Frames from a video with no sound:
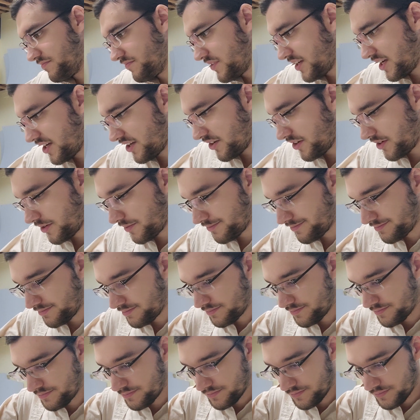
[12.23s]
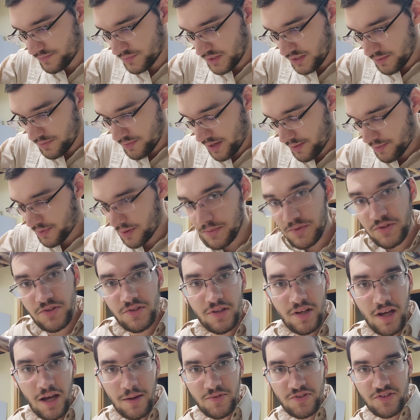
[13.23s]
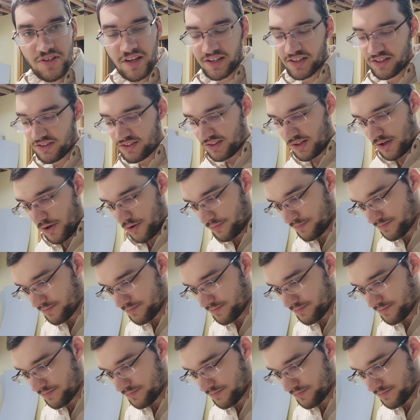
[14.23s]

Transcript: I don't know. Maybe I'm just taking it slow.